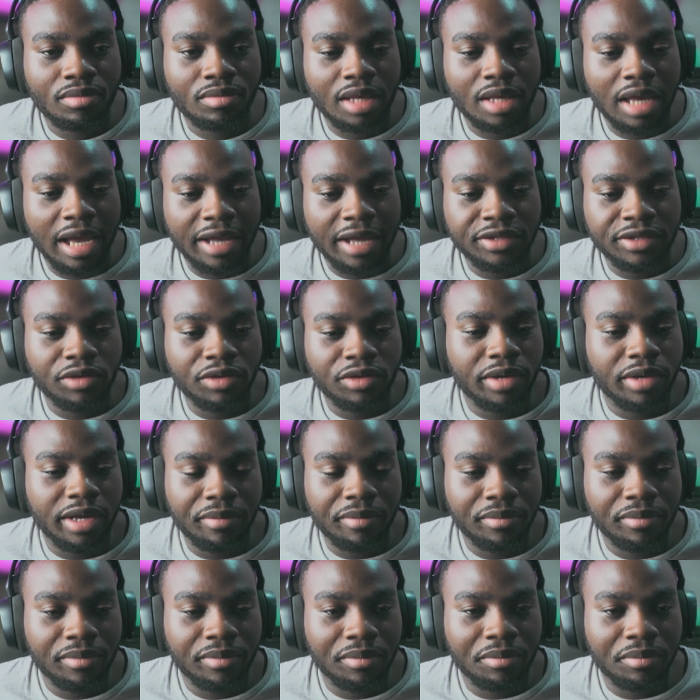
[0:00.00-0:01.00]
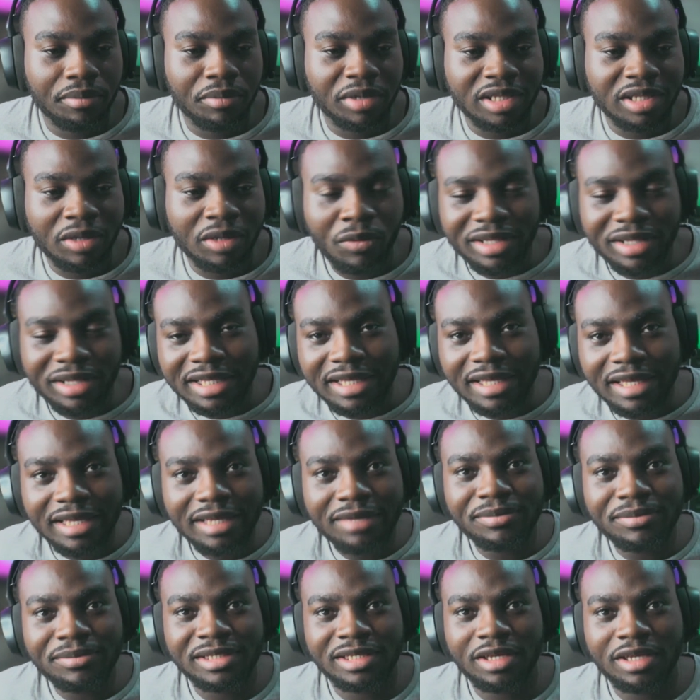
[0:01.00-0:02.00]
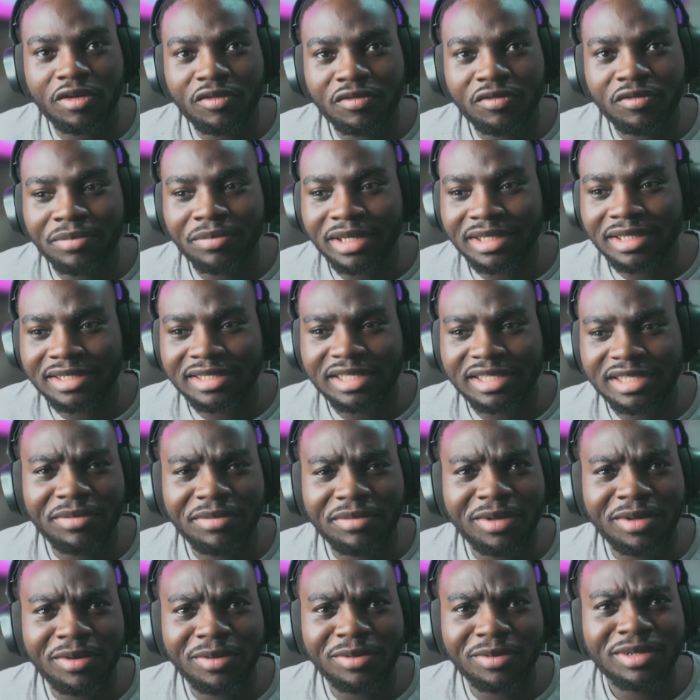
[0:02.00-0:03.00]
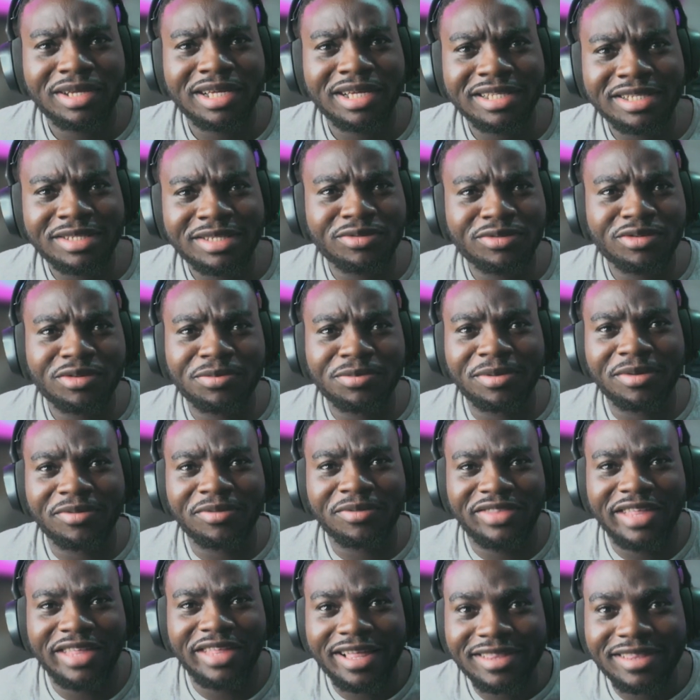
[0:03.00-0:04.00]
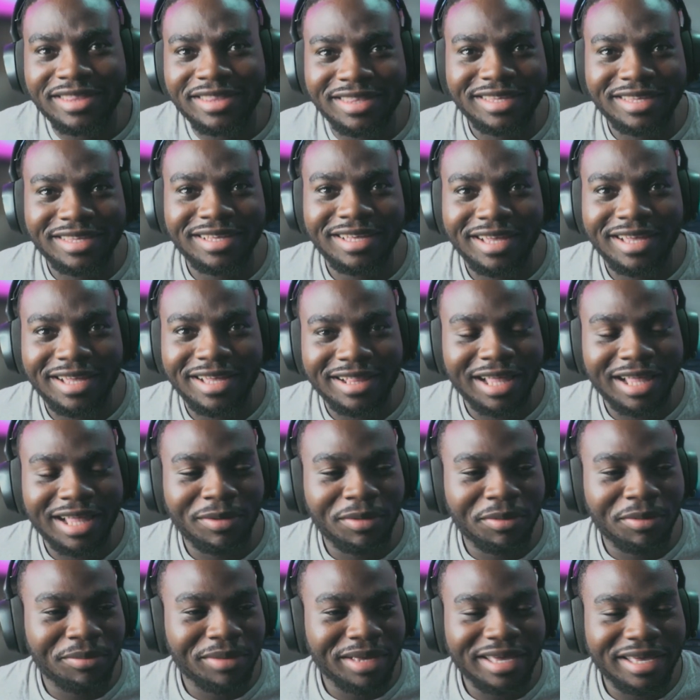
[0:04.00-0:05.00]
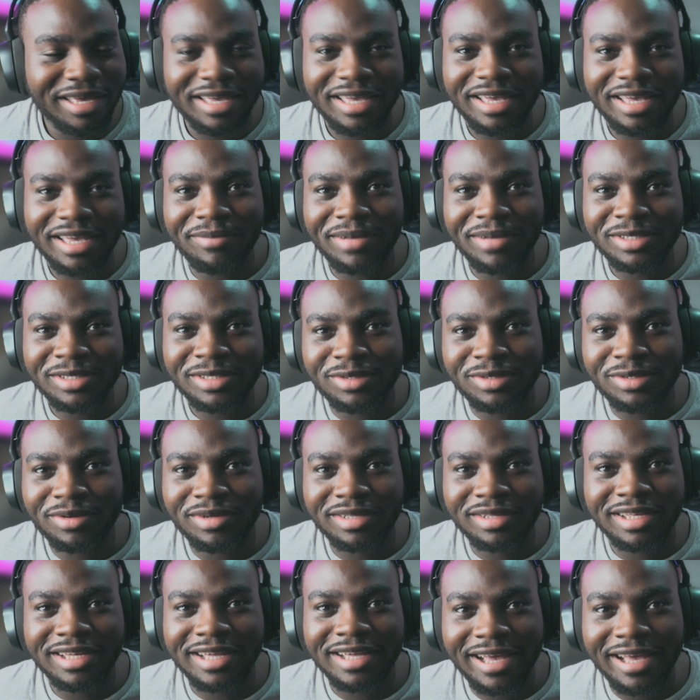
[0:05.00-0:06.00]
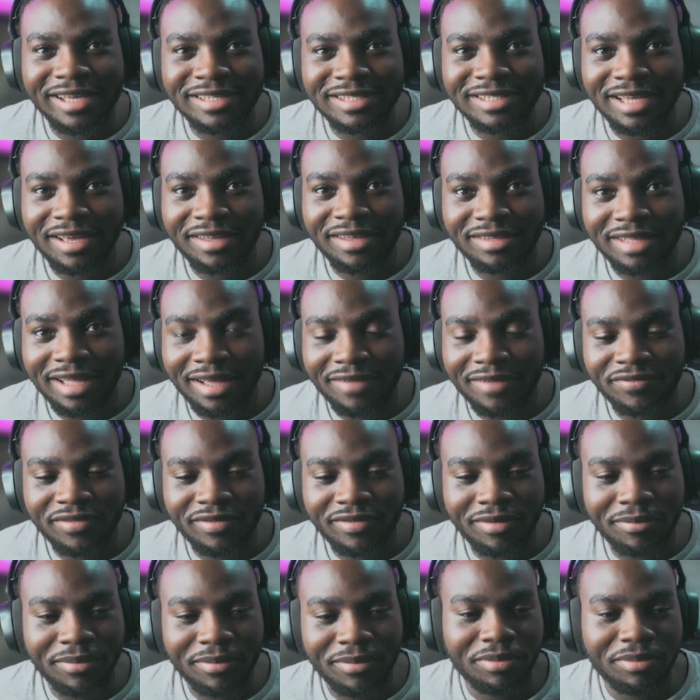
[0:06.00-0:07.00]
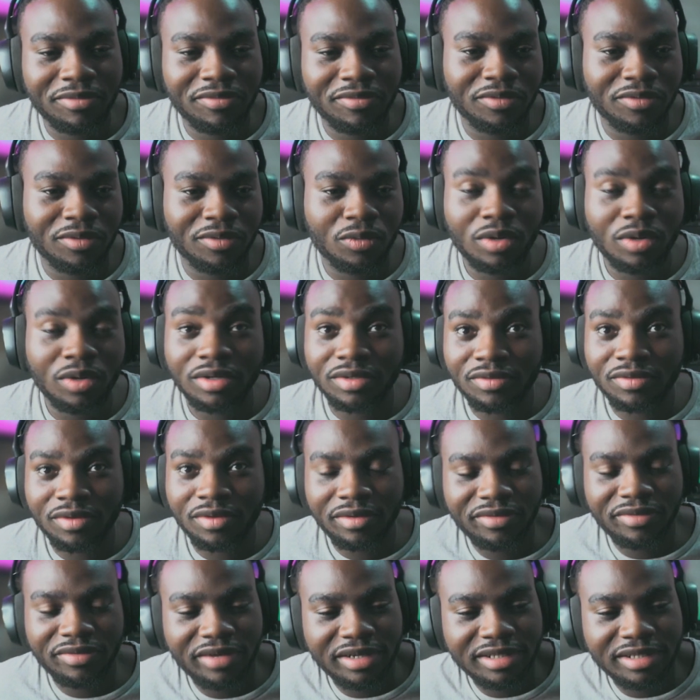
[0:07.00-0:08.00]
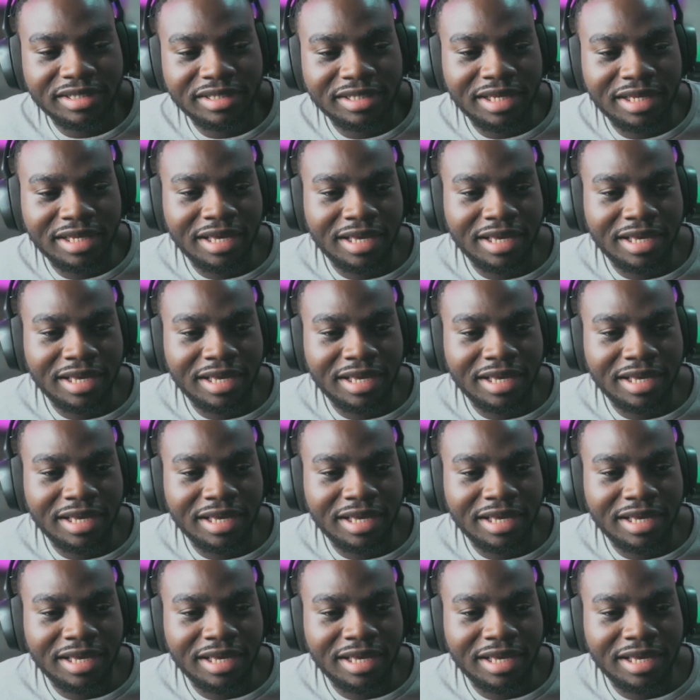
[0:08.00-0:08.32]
I knew him, but then when he himself made the statement, oh, look at this group of death, like me, him, and two other guys I've never met before, well, who are friends,